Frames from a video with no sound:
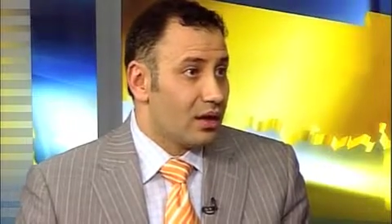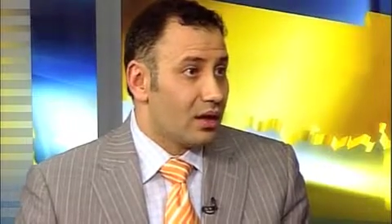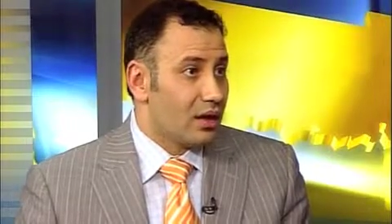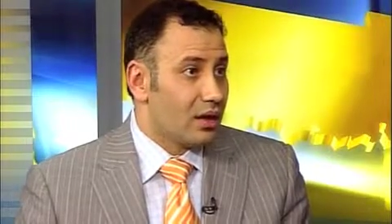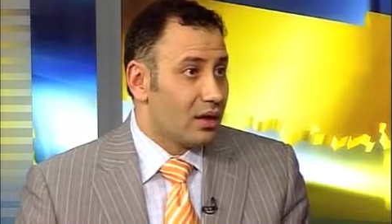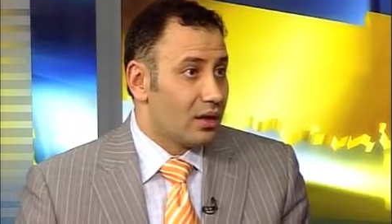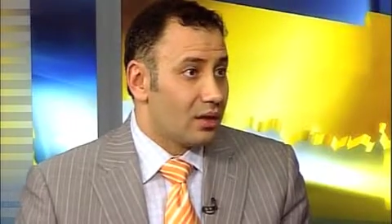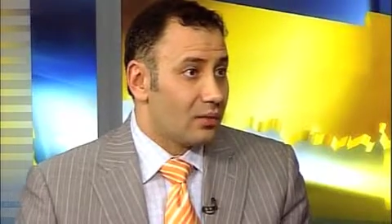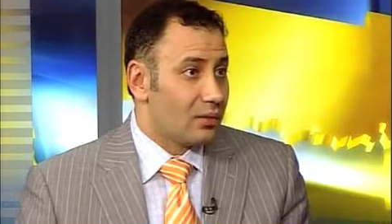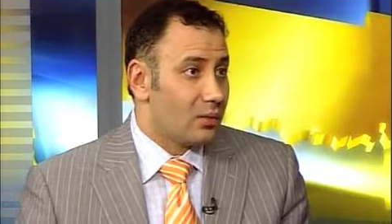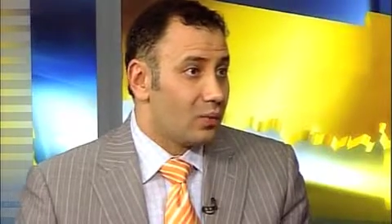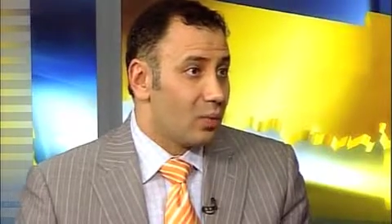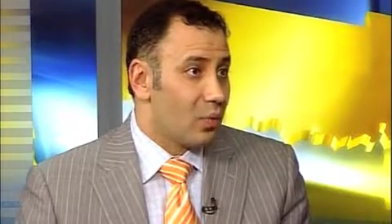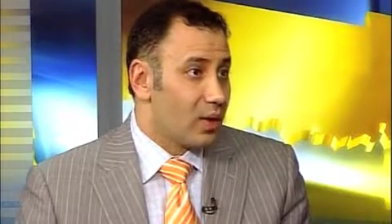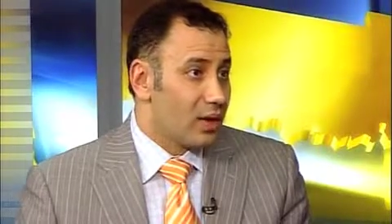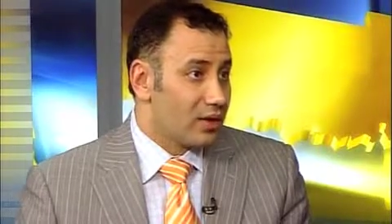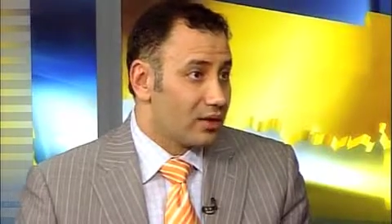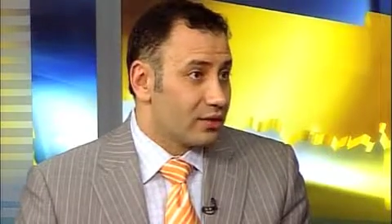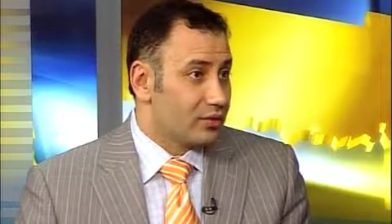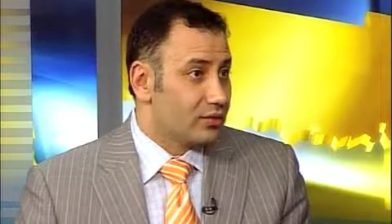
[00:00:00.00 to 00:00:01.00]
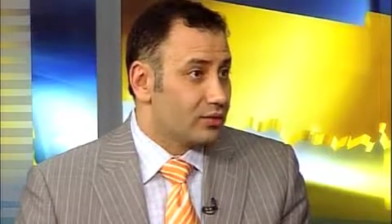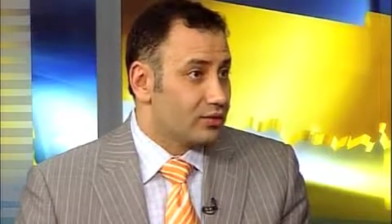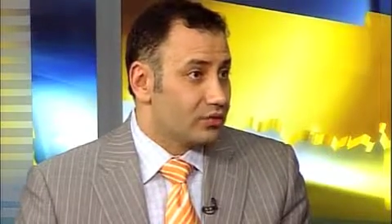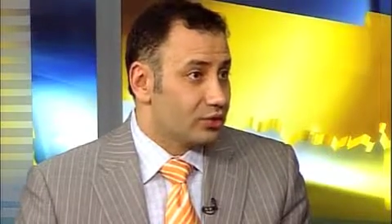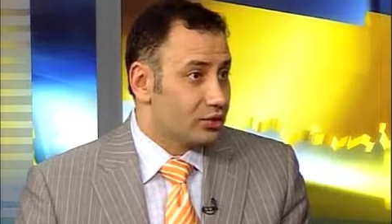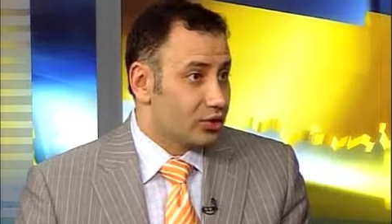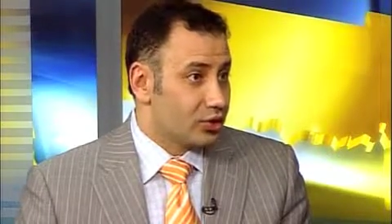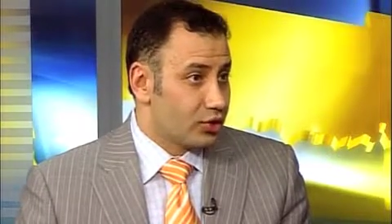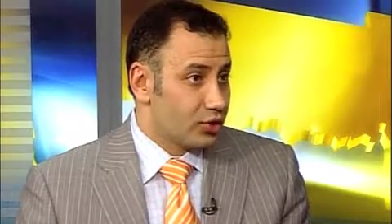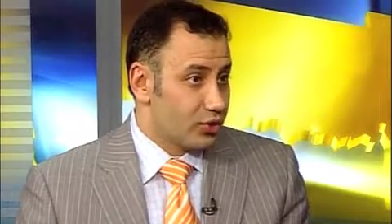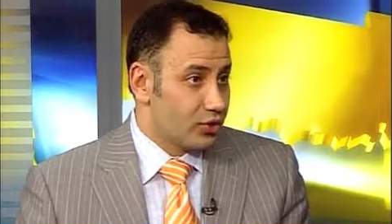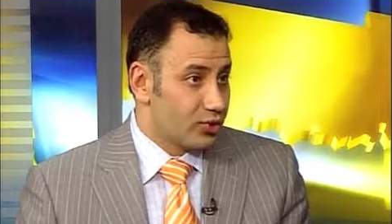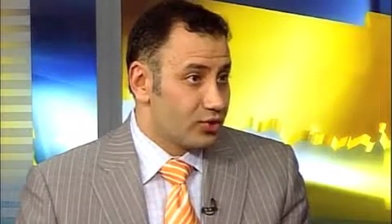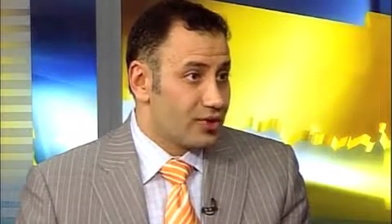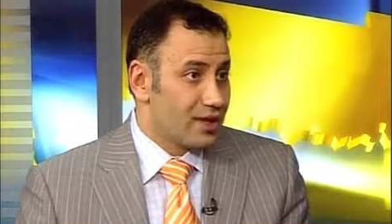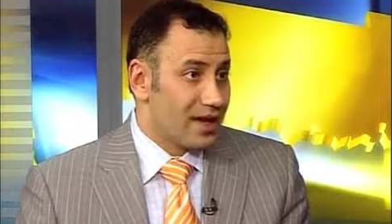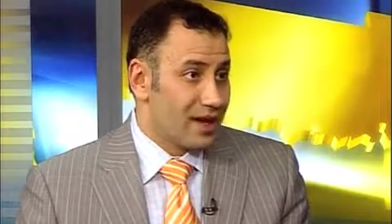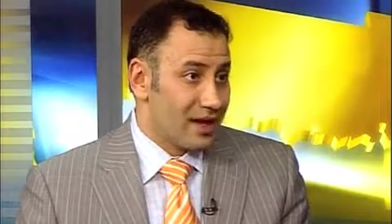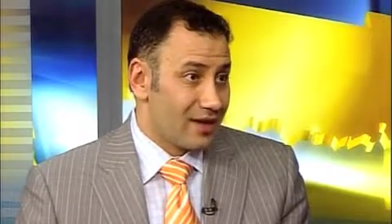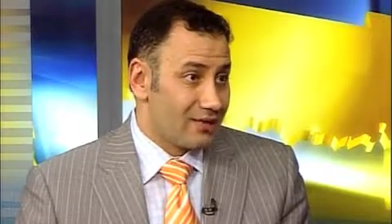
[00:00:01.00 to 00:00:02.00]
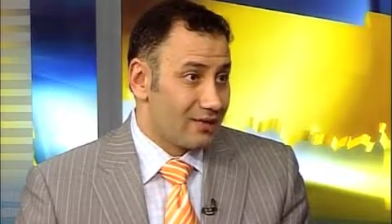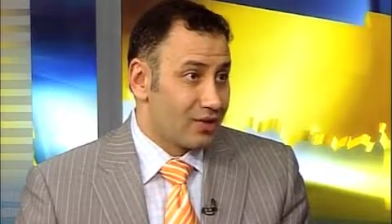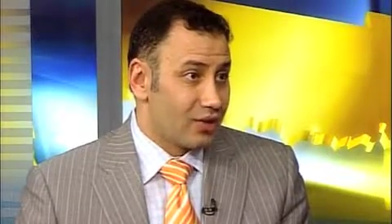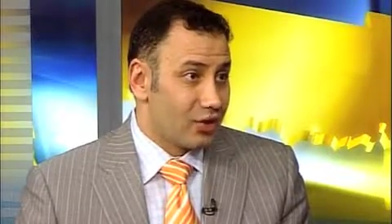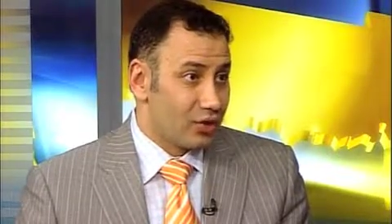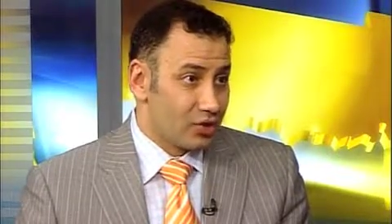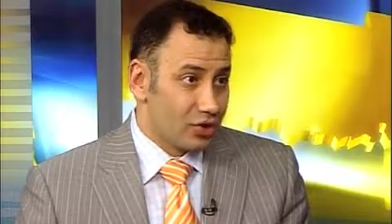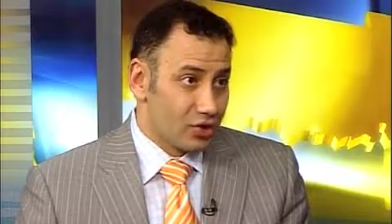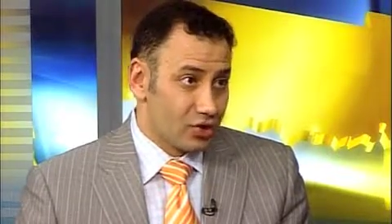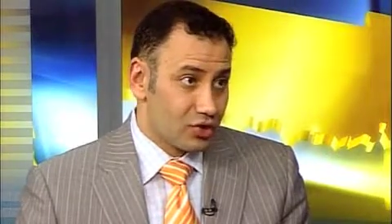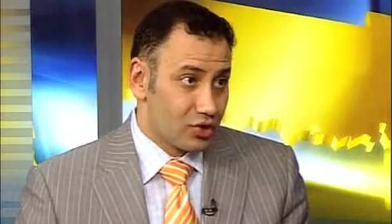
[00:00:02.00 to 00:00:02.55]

wear shoes that have good